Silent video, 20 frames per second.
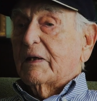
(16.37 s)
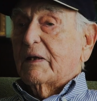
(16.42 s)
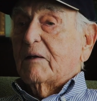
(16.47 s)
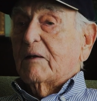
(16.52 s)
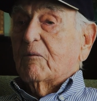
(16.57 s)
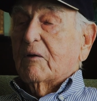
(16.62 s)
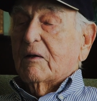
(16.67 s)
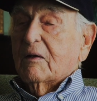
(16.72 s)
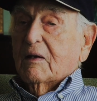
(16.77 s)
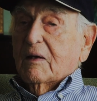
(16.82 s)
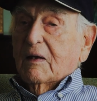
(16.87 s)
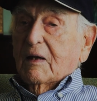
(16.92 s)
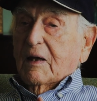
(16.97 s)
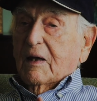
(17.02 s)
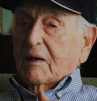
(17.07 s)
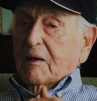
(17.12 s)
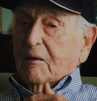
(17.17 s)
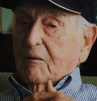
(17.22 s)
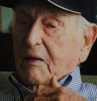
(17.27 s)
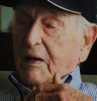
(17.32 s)
And were,
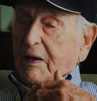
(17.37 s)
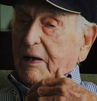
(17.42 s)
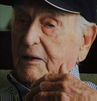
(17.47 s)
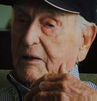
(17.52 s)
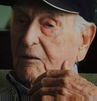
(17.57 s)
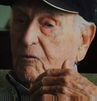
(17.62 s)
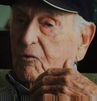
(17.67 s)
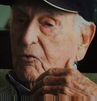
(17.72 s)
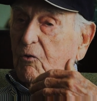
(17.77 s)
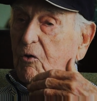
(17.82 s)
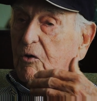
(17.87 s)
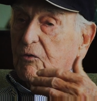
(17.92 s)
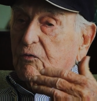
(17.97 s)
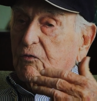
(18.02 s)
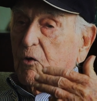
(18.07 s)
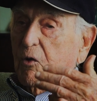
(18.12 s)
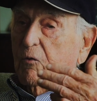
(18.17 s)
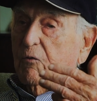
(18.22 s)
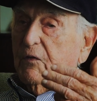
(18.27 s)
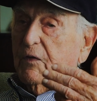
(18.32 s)
I had to cross
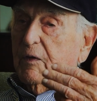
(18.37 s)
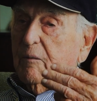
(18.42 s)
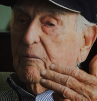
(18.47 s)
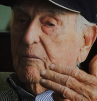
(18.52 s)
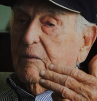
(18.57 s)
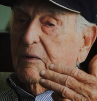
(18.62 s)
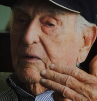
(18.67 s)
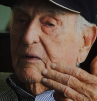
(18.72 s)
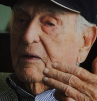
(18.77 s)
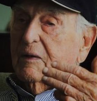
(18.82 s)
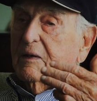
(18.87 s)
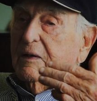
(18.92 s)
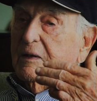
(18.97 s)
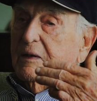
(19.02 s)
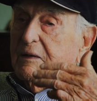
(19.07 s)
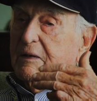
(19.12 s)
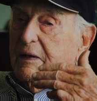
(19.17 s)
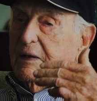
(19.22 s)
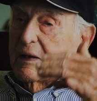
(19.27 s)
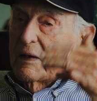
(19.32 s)
over them
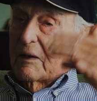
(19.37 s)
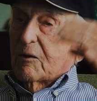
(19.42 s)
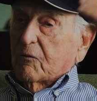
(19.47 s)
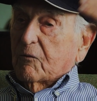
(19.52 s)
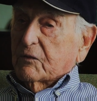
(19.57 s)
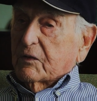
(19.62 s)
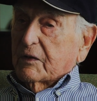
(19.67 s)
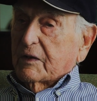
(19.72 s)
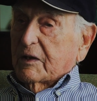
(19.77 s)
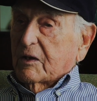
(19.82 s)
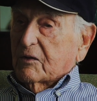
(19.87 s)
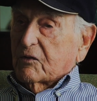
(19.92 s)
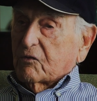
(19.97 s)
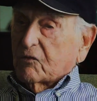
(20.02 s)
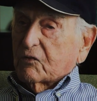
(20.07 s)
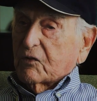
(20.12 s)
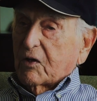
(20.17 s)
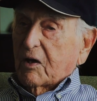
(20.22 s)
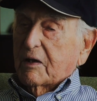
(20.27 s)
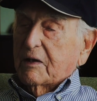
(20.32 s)
to get over to the other
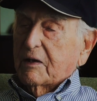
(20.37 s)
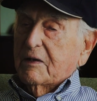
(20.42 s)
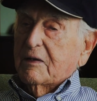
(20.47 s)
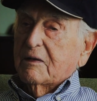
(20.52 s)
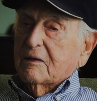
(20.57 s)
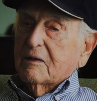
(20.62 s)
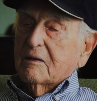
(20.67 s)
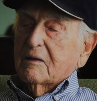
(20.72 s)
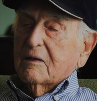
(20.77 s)
side,